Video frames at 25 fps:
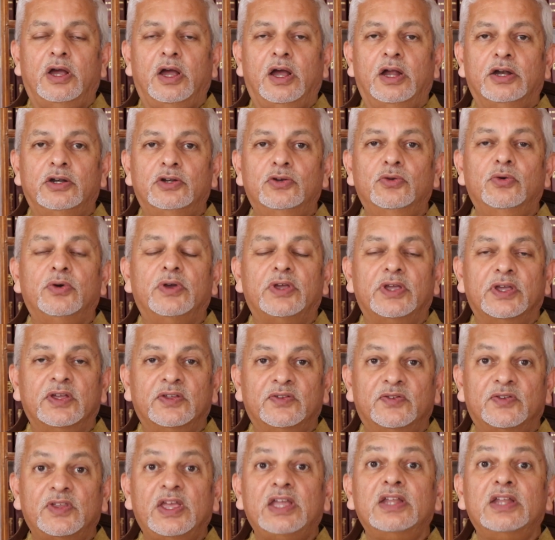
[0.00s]
and know
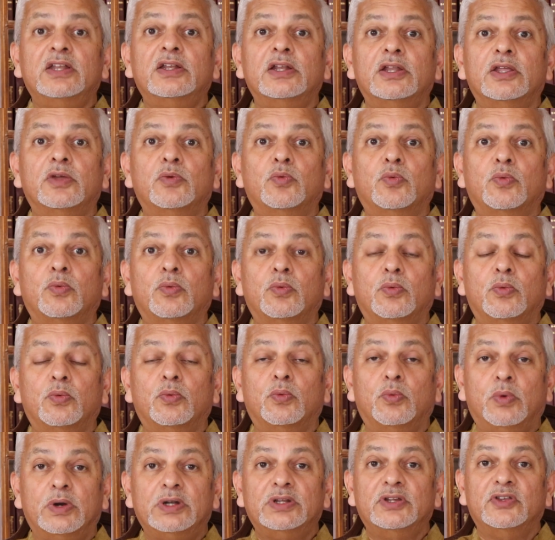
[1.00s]
exactly
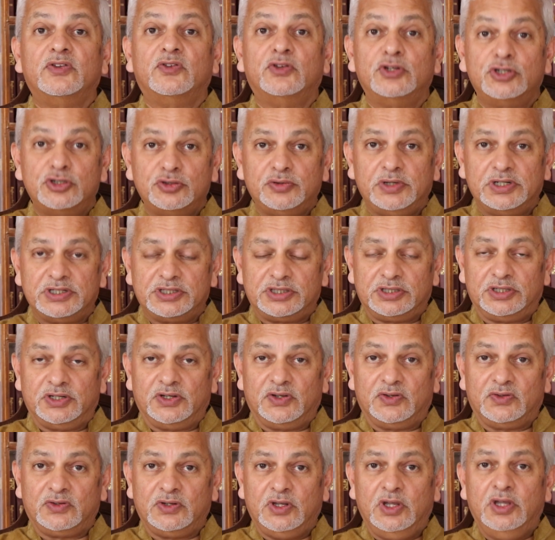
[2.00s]
what the situation
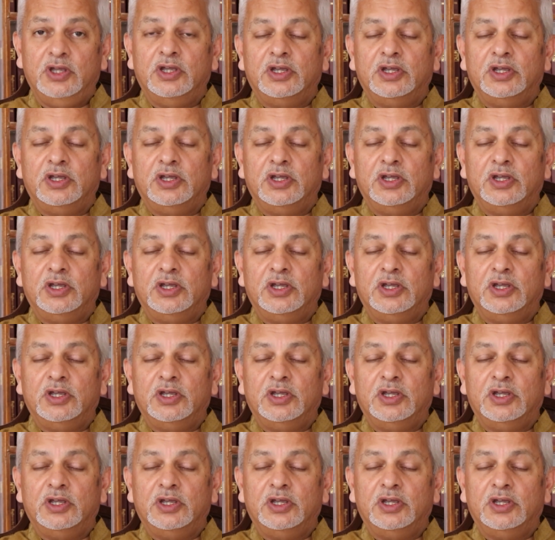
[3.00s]
is,